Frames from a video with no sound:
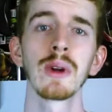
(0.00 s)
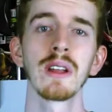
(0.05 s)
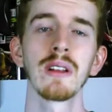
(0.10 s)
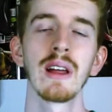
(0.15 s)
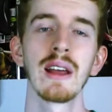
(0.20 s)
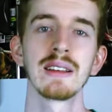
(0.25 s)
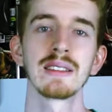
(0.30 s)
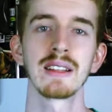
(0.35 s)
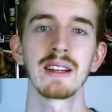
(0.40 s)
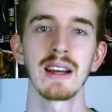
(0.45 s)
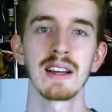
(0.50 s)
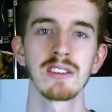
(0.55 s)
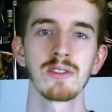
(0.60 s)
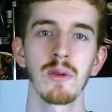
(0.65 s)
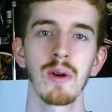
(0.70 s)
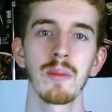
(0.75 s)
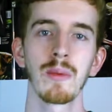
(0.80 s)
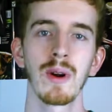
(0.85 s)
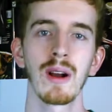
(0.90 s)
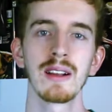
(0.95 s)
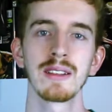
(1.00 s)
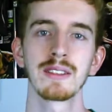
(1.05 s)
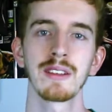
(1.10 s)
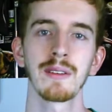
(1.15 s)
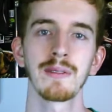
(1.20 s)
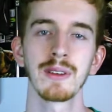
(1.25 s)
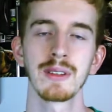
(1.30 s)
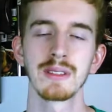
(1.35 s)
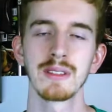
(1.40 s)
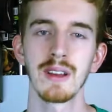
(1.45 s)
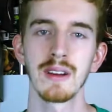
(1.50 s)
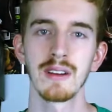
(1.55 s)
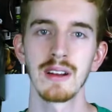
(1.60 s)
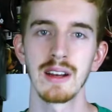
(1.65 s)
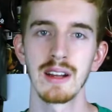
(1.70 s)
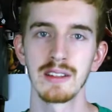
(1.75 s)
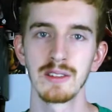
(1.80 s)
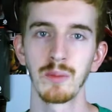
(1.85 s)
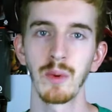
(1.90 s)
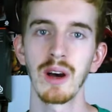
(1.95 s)
wheel has a nice rubberized surface on
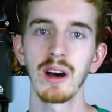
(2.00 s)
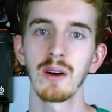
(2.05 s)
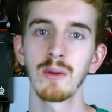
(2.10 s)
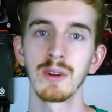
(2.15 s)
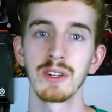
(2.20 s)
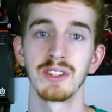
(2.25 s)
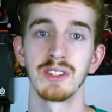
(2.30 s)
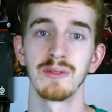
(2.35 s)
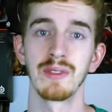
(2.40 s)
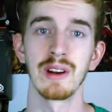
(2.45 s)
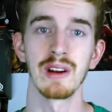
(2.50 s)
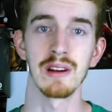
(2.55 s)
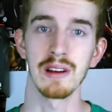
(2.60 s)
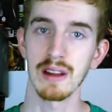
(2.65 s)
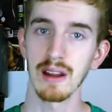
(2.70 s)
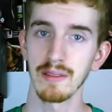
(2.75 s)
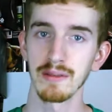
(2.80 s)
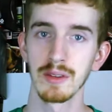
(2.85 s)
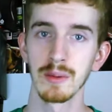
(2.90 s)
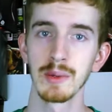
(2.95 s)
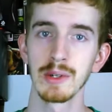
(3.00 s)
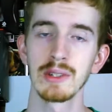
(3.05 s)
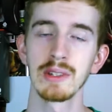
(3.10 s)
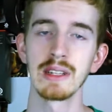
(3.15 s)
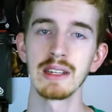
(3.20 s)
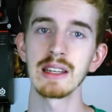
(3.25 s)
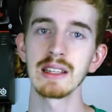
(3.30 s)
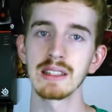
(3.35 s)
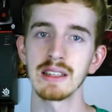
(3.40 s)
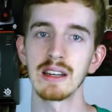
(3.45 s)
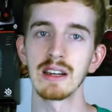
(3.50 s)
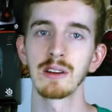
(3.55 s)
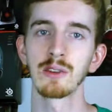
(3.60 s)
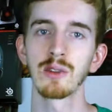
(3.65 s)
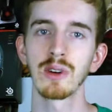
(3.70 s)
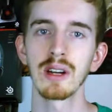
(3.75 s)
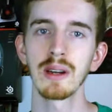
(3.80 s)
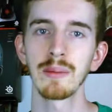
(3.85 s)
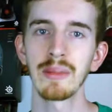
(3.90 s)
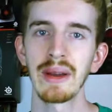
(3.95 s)
it as well, which is very comfortable and easy to
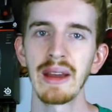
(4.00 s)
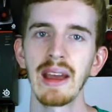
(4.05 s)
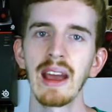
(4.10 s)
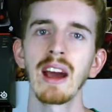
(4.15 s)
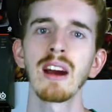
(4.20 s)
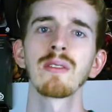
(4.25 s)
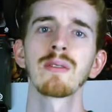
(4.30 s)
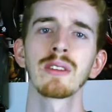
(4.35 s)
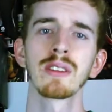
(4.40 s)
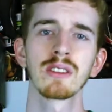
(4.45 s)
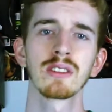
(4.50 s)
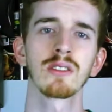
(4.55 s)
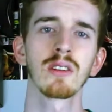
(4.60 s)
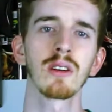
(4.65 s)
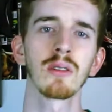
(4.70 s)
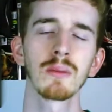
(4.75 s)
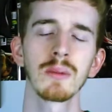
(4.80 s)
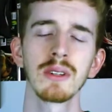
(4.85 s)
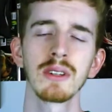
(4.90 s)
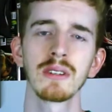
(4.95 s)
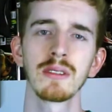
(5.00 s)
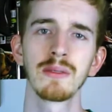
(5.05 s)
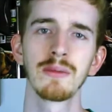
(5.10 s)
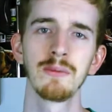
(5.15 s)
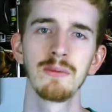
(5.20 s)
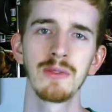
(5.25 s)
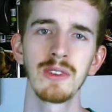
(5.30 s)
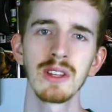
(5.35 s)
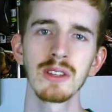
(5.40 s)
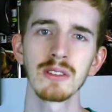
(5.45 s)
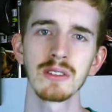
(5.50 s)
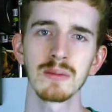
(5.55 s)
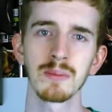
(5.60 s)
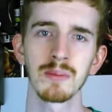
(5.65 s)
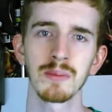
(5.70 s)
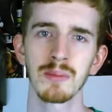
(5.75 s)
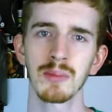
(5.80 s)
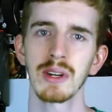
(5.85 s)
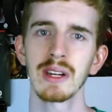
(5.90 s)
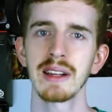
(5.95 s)
grip. However, the scroll wheel feels
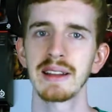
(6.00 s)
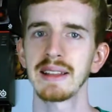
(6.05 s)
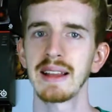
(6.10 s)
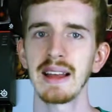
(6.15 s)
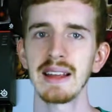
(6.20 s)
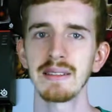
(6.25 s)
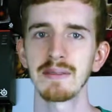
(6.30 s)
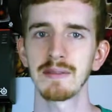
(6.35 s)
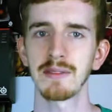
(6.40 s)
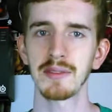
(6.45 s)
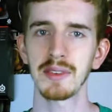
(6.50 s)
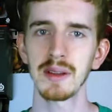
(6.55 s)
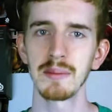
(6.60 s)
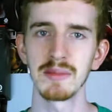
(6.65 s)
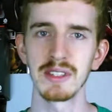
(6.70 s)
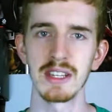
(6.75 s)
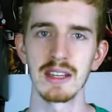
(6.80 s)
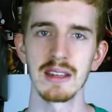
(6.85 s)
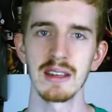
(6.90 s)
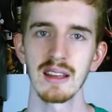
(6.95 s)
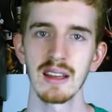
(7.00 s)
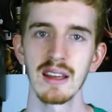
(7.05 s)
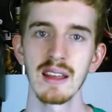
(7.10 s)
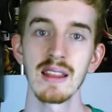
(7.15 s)
pretty light and flimsy.